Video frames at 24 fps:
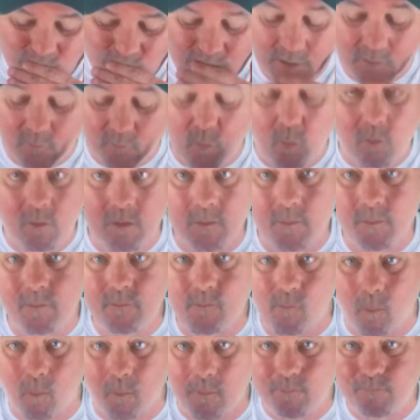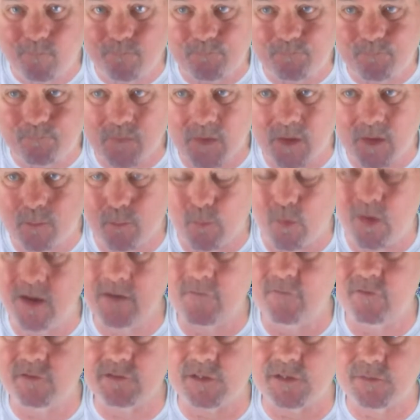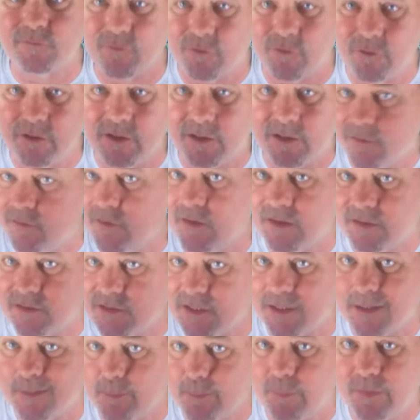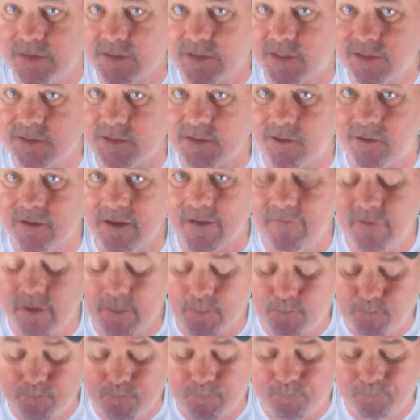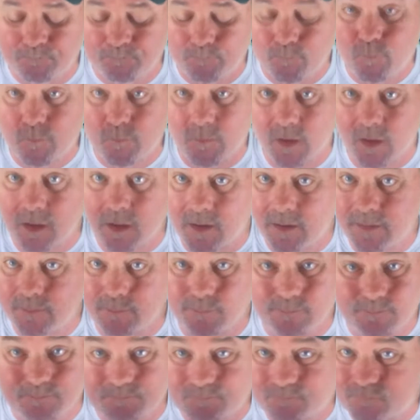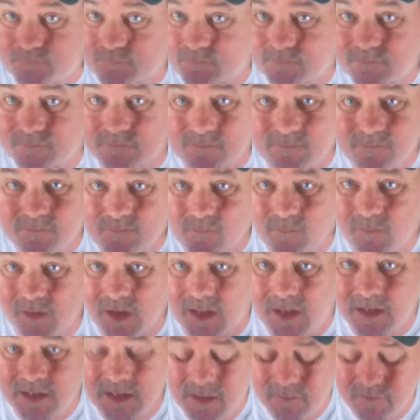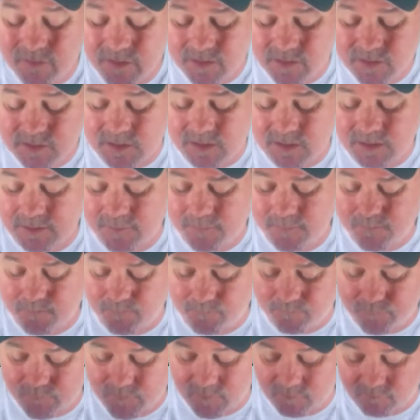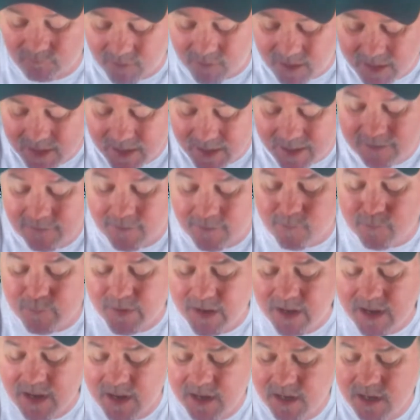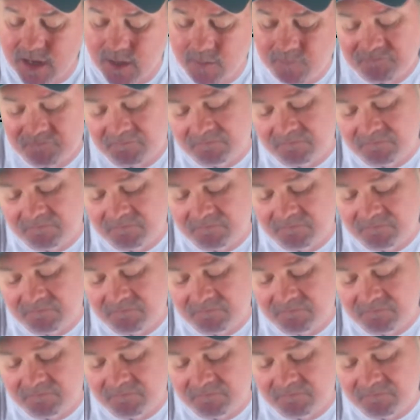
a warm breakfast if you're into things like biscuits and gravy. I give this right out of the bag